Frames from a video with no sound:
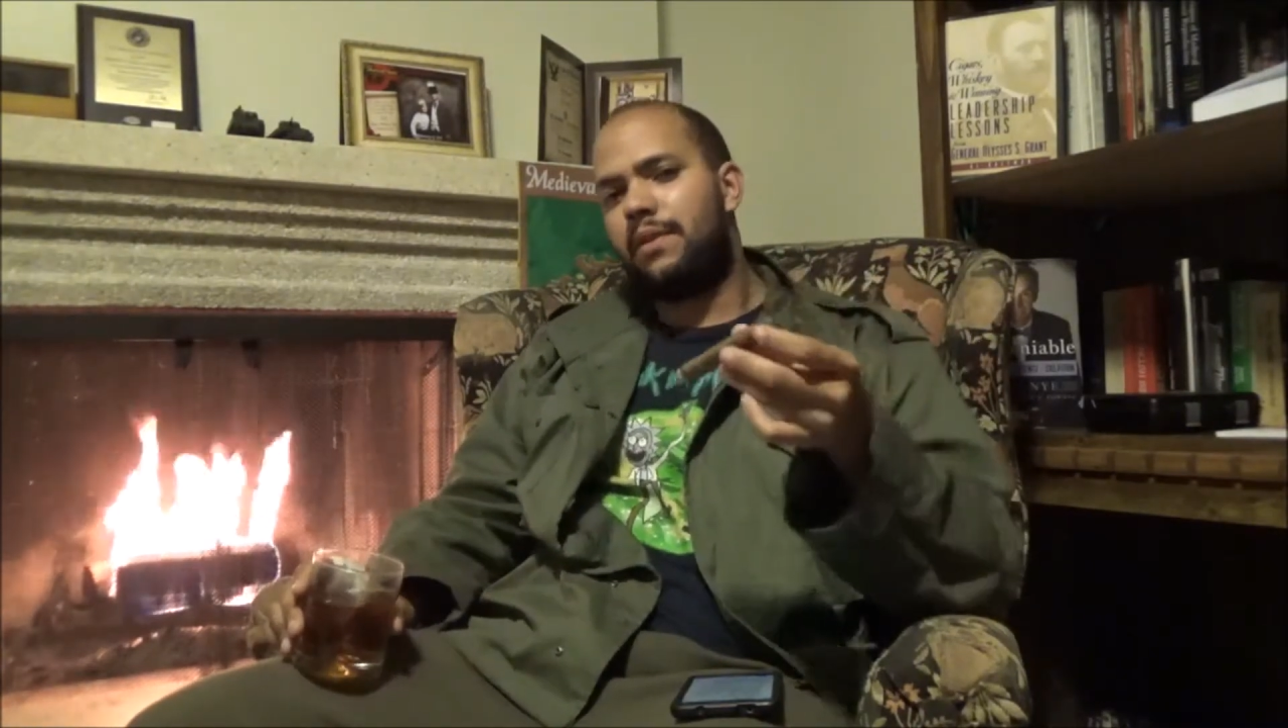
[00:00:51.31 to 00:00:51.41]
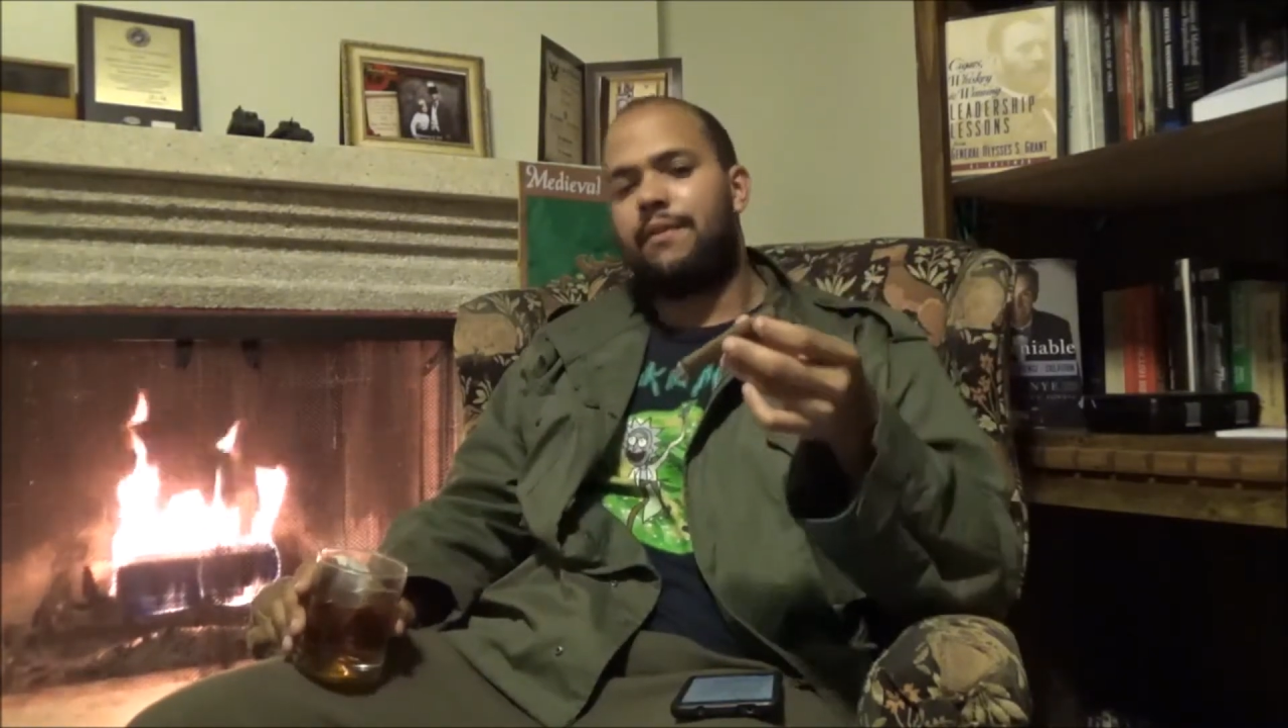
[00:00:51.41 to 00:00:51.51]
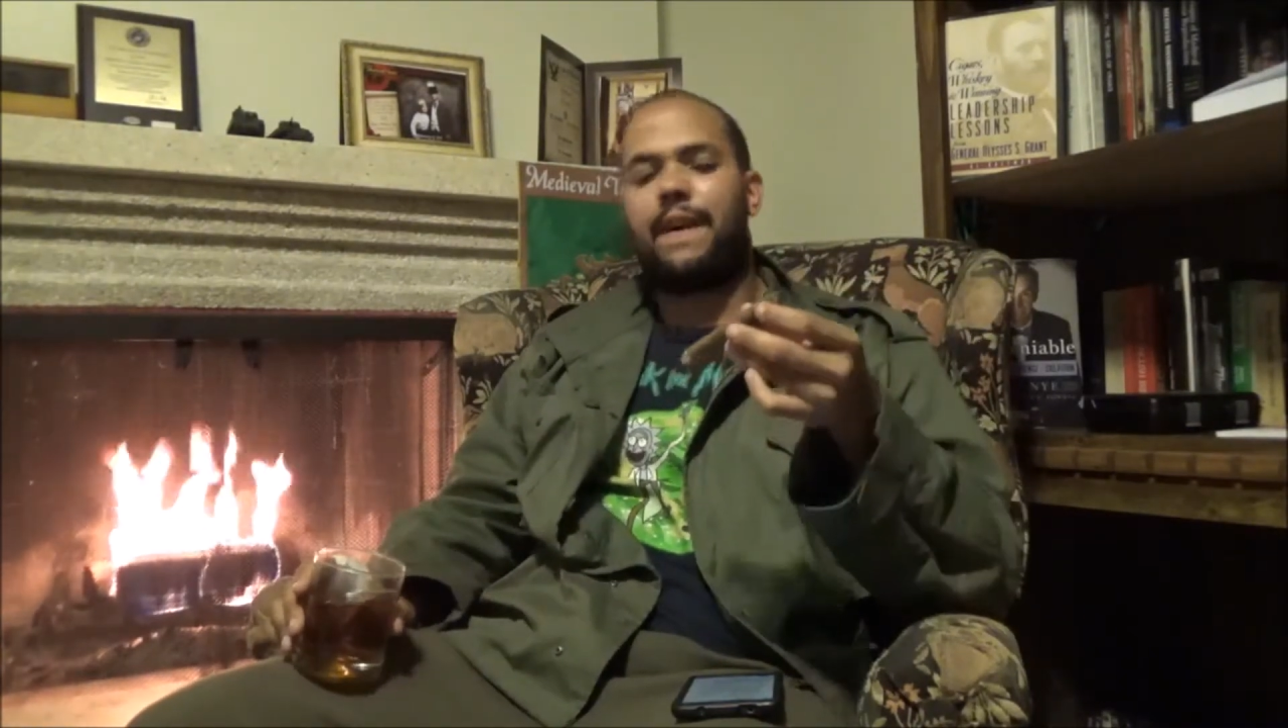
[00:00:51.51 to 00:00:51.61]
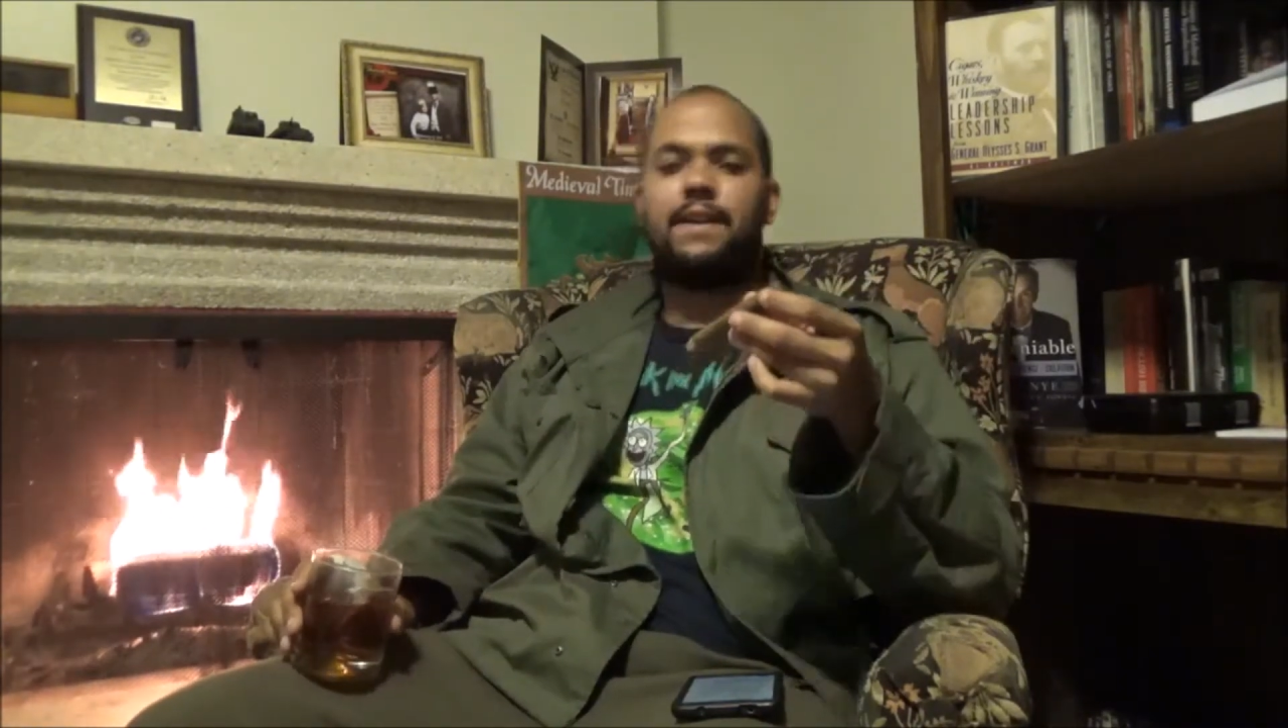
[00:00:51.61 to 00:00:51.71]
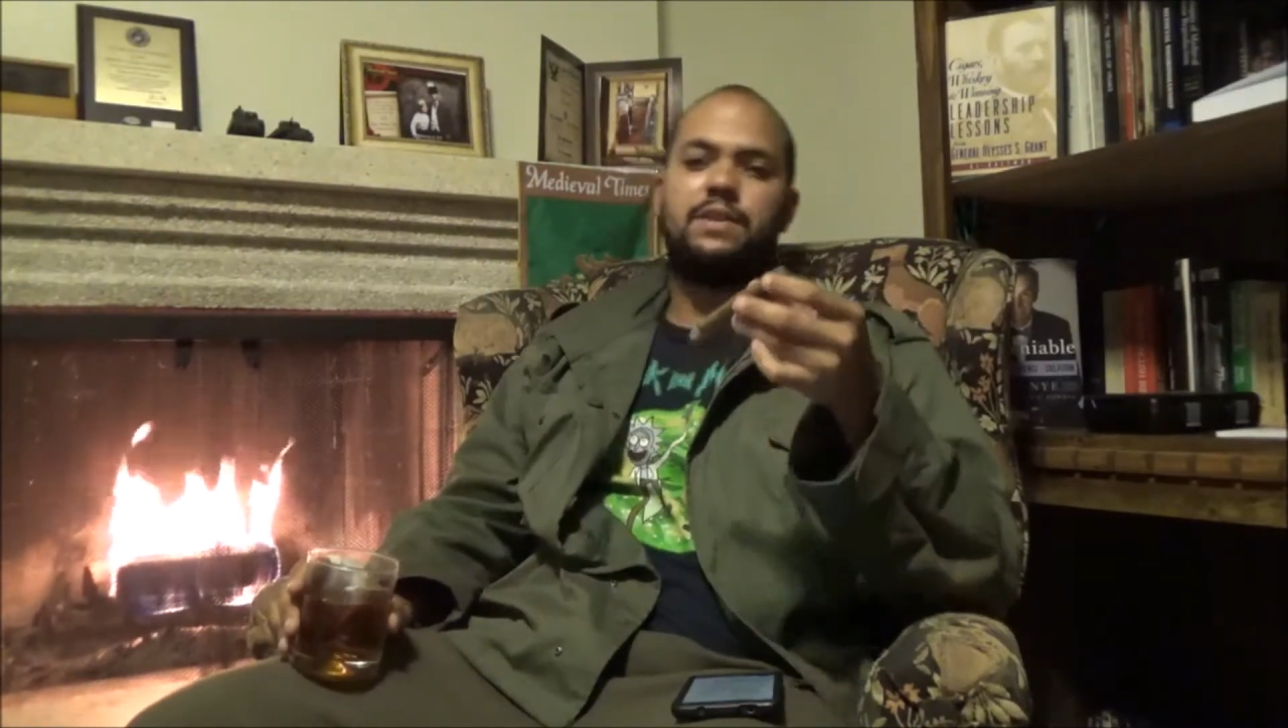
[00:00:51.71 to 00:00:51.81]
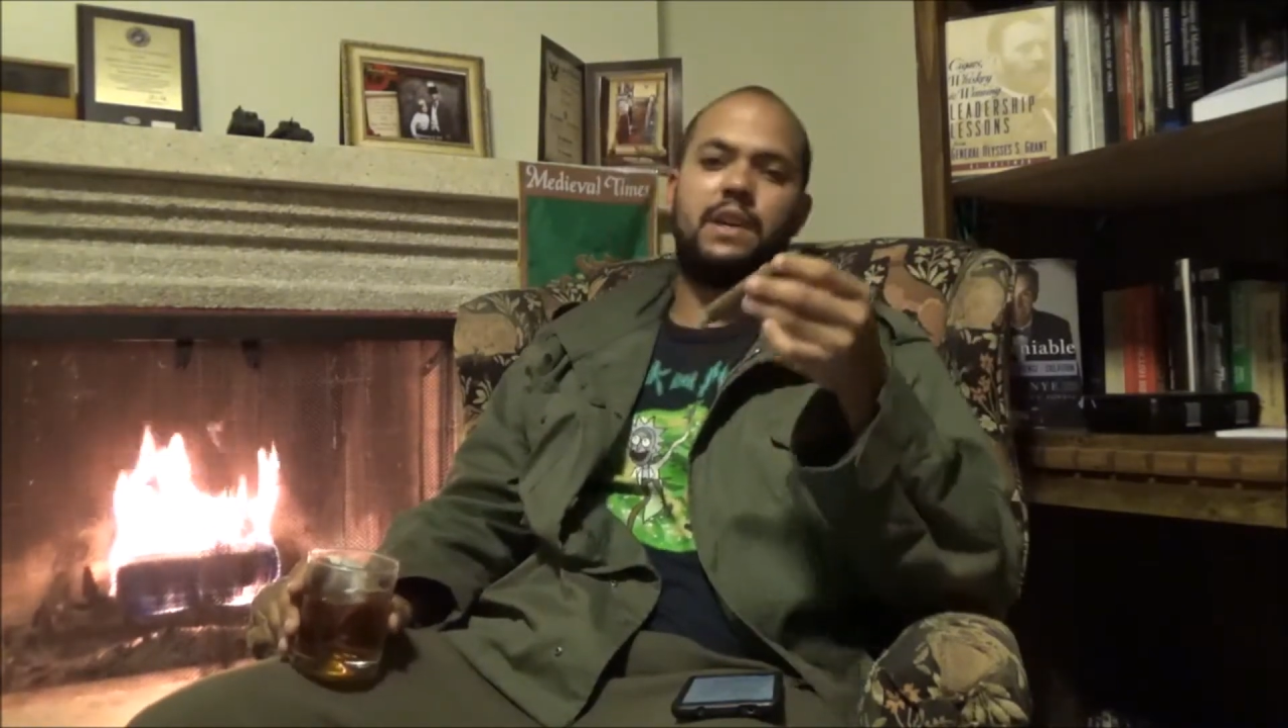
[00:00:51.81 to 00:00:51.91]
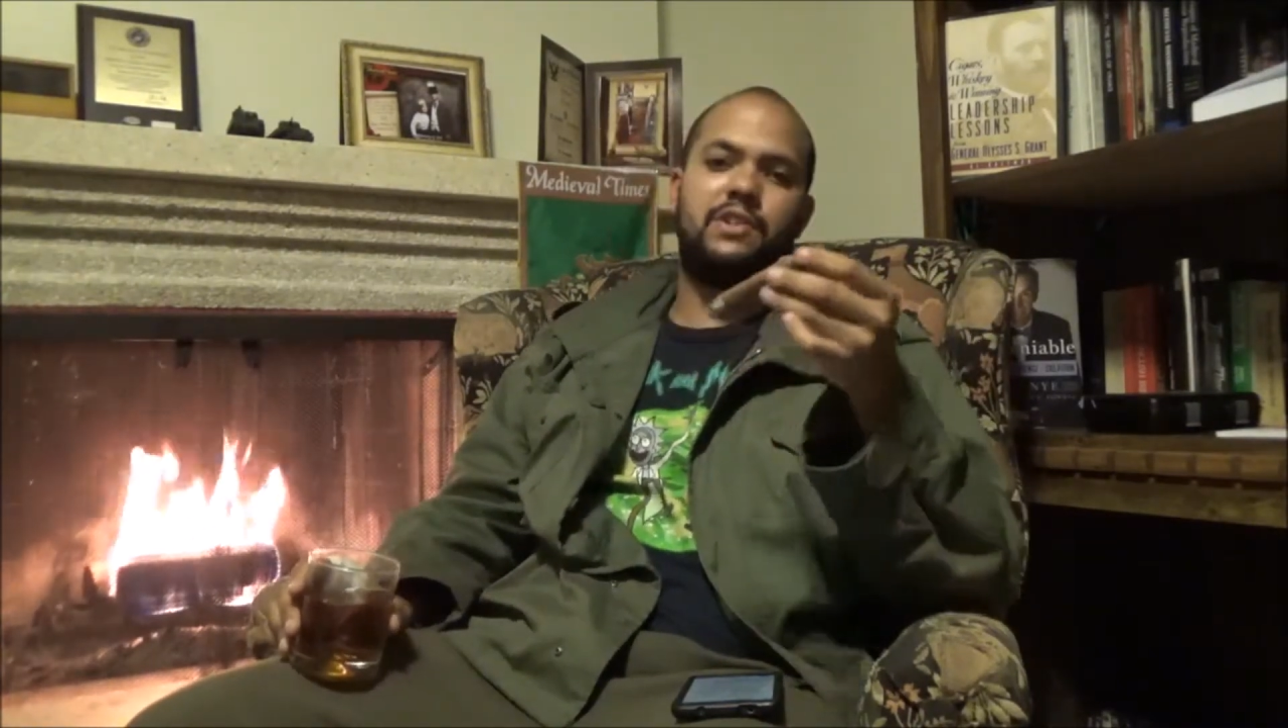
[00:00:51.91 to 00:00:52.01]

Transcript: a fireside